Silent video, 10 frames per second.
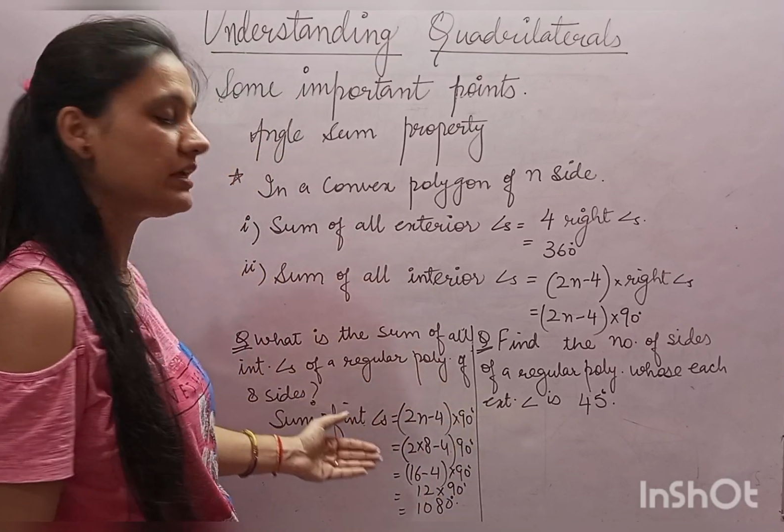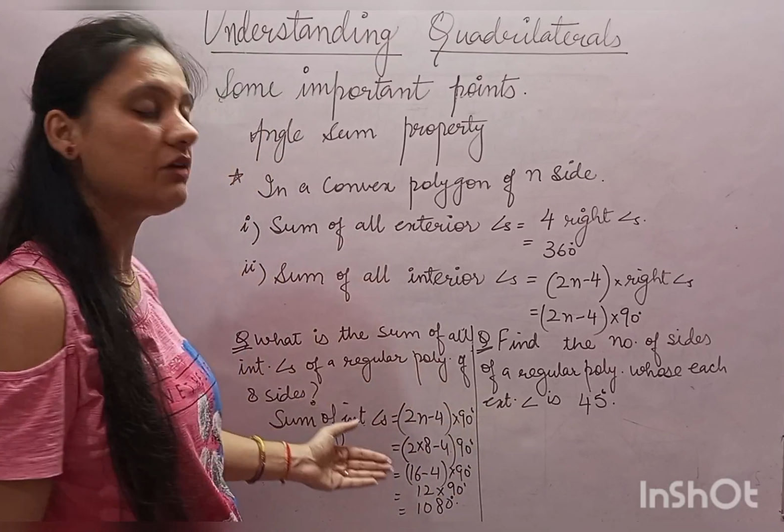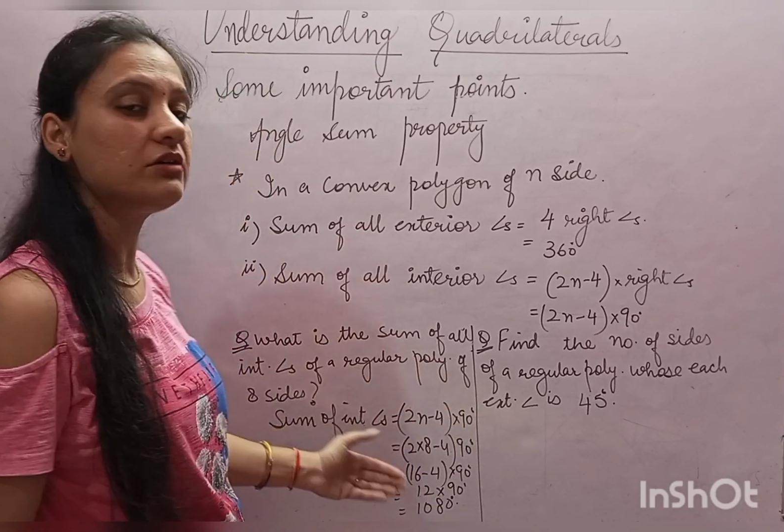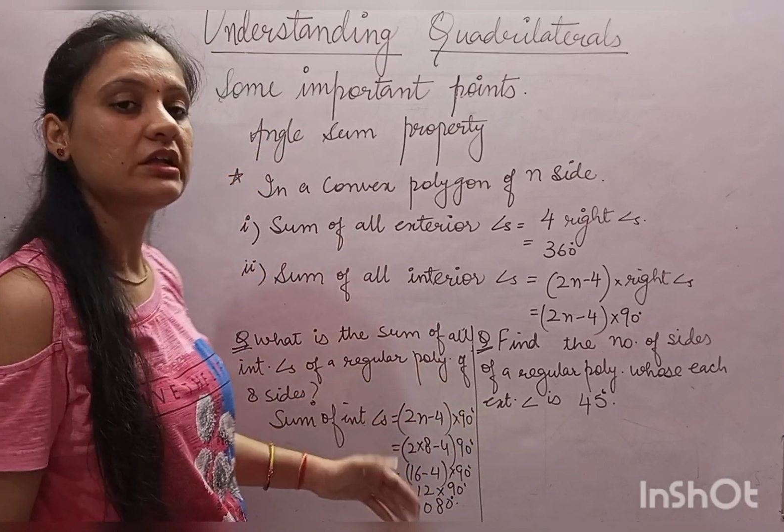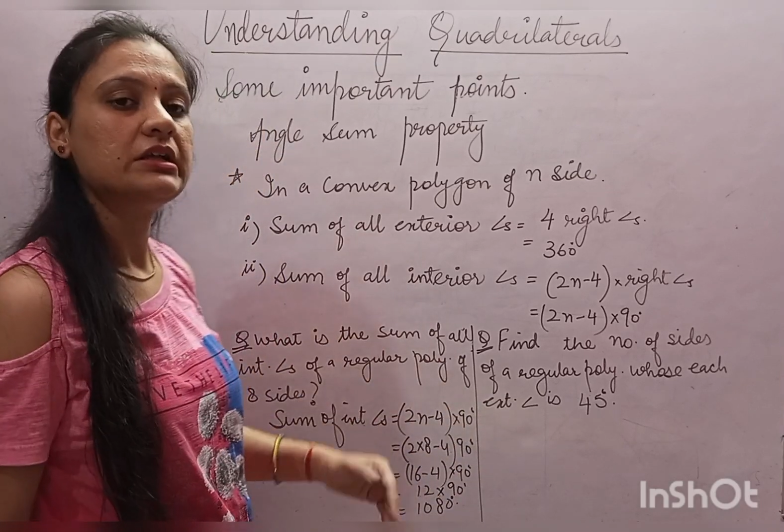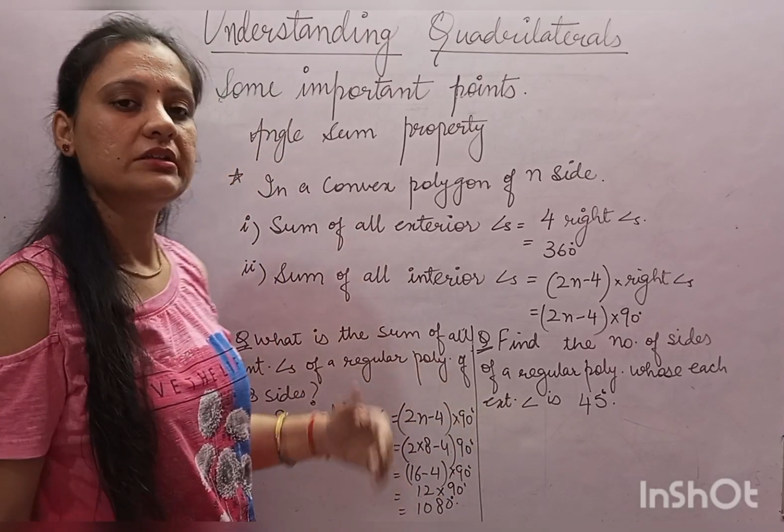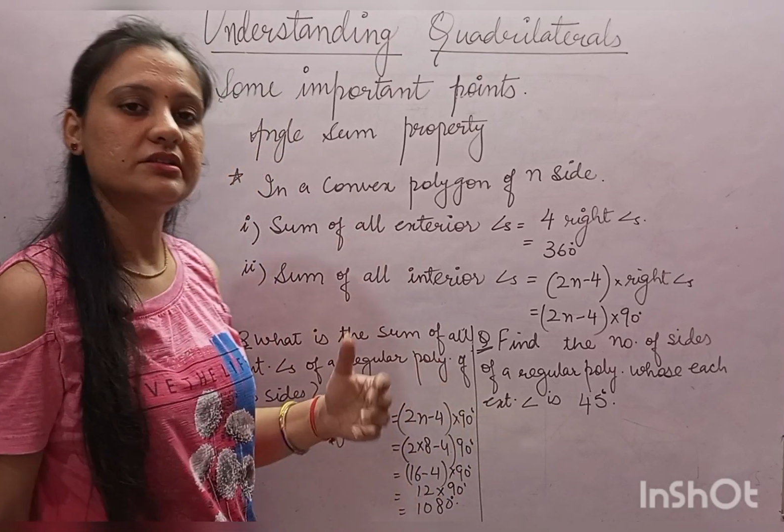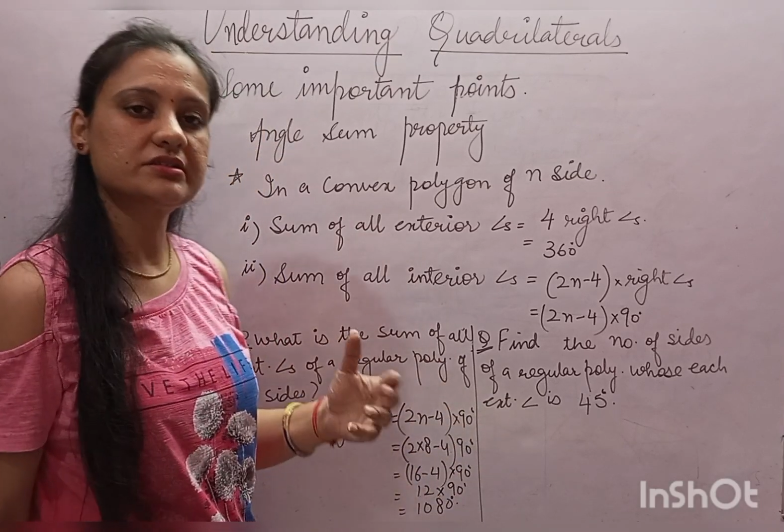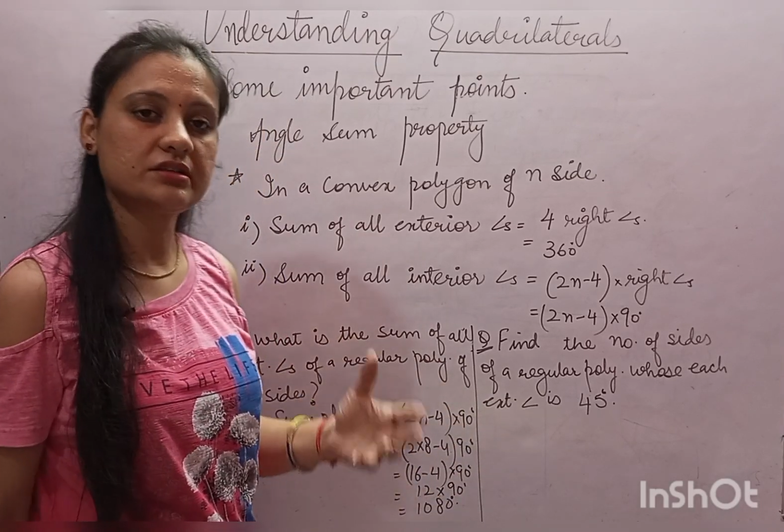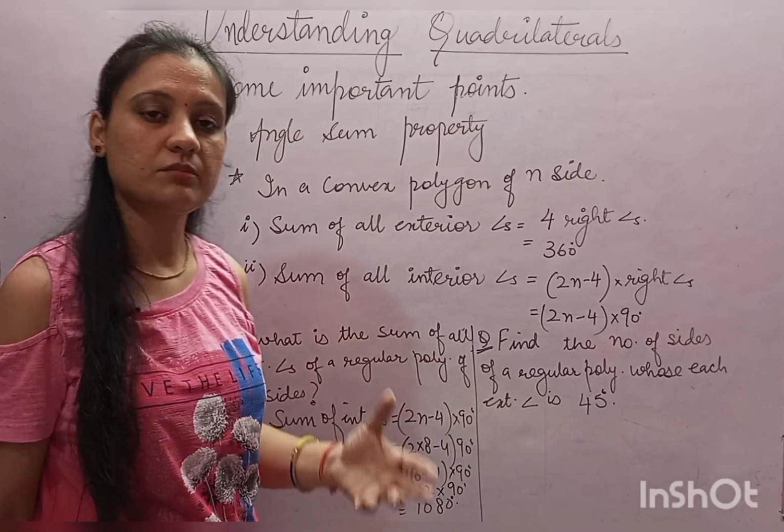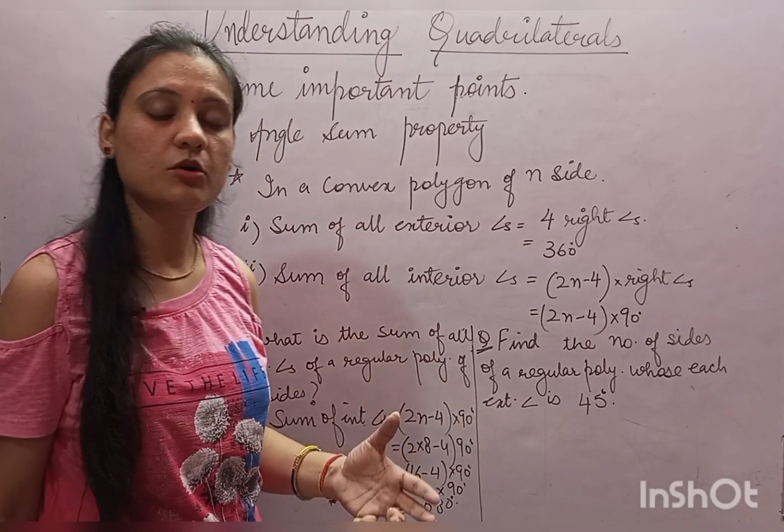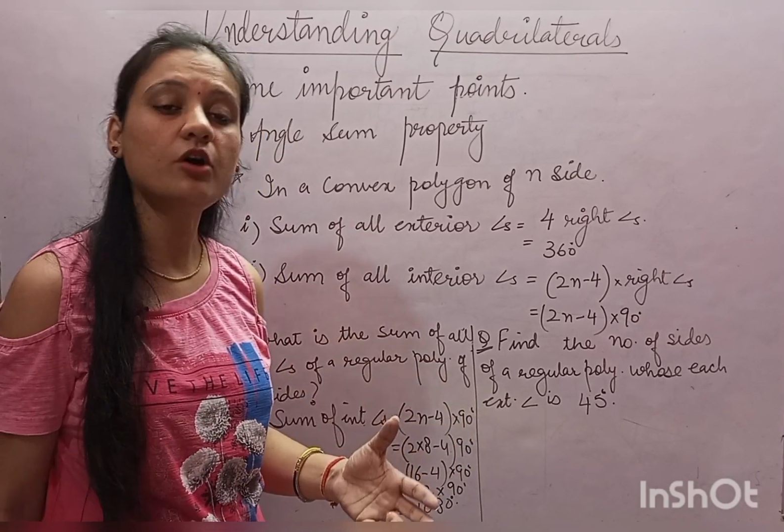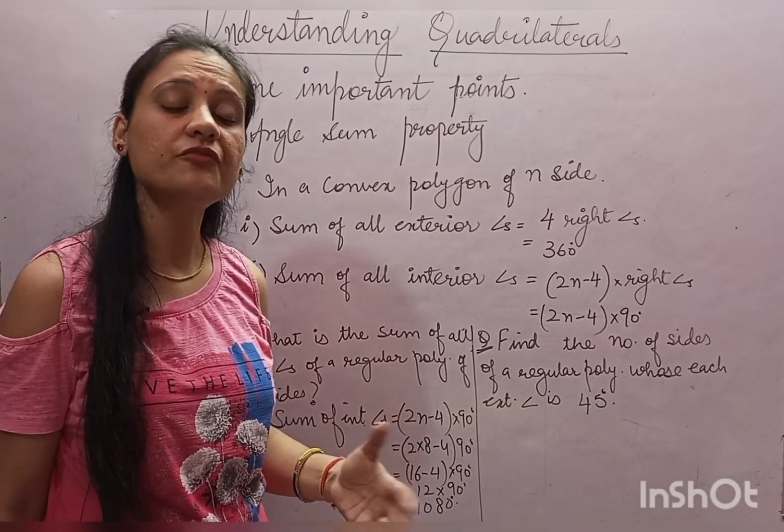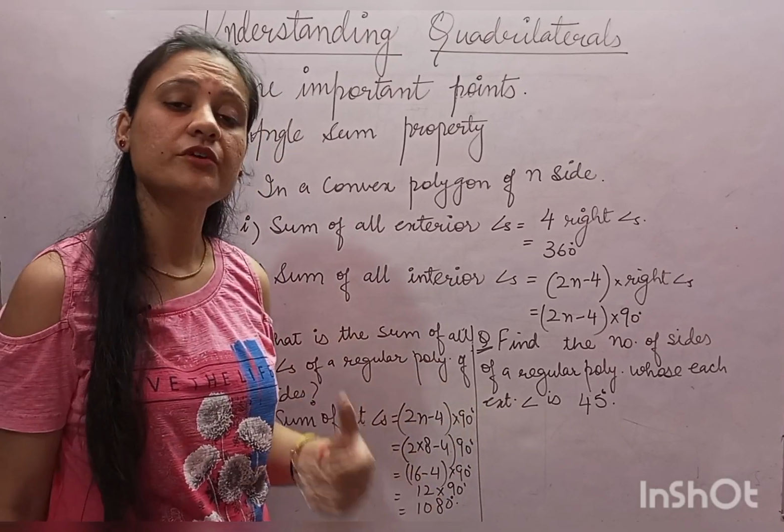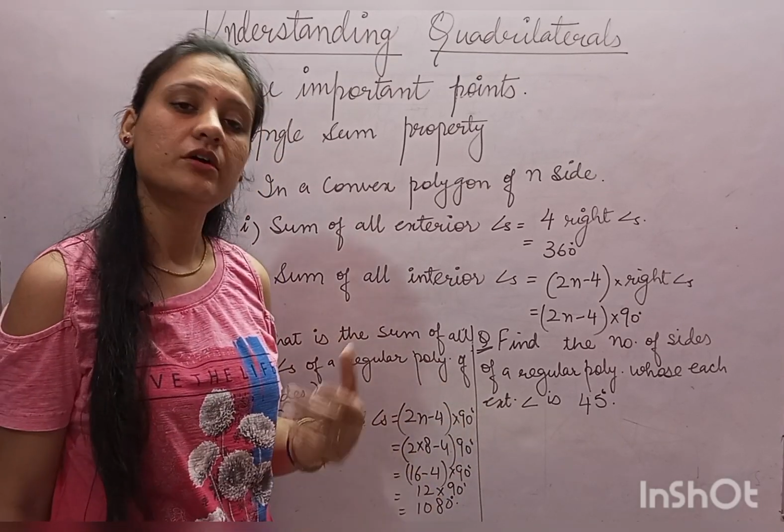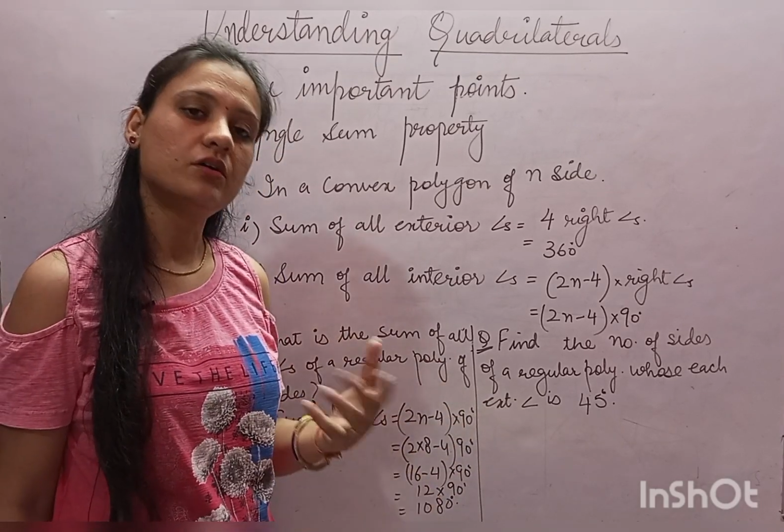out the sum of